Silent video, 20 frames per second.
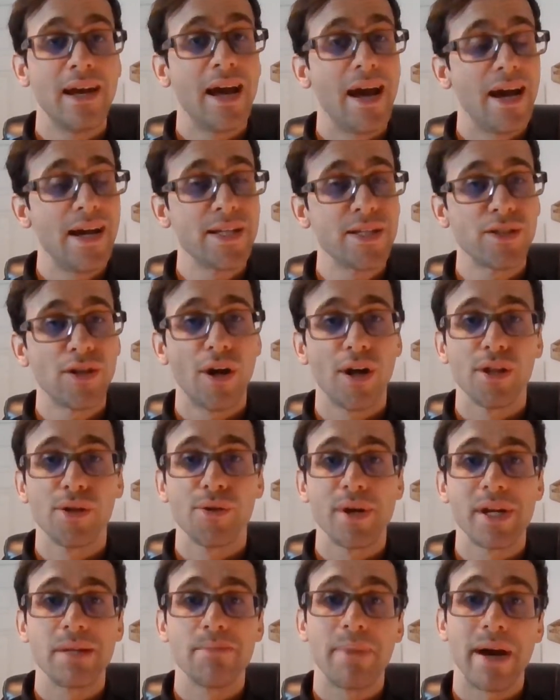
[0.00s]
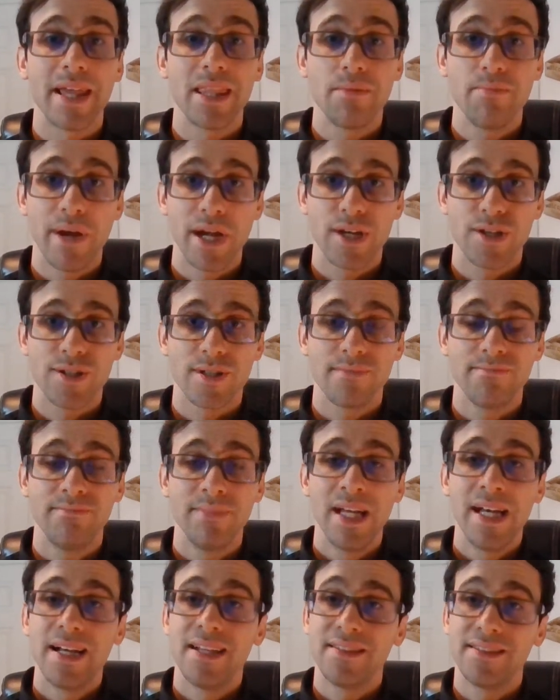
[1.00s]
as tolerated by the patient
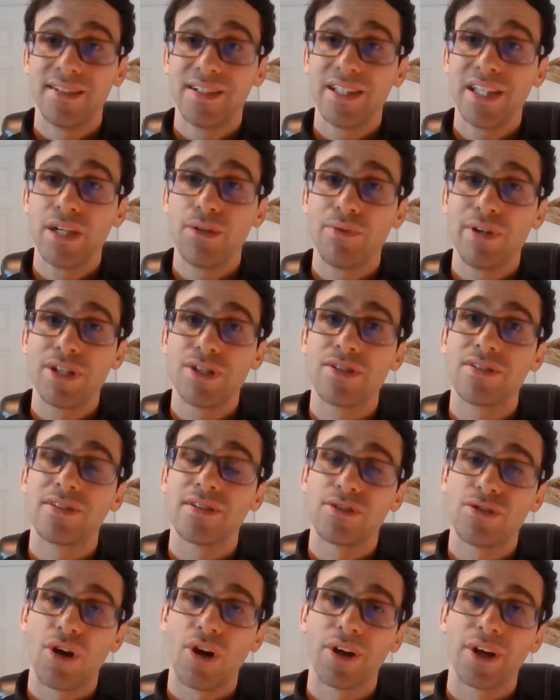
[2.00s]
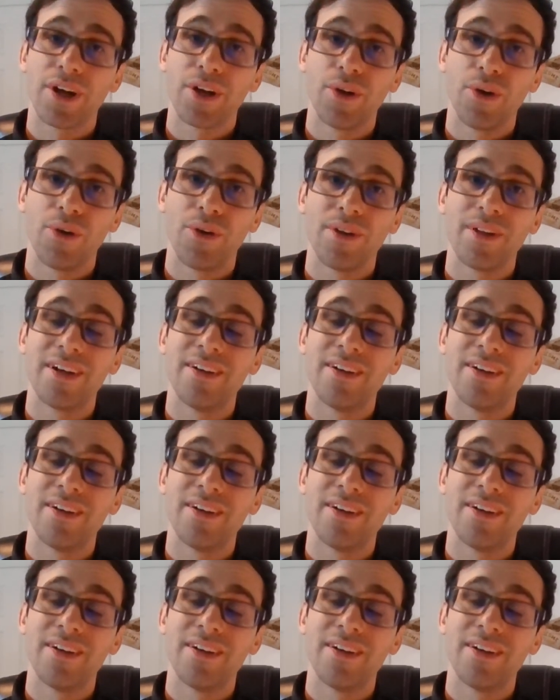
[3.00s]
until he reaches the target goal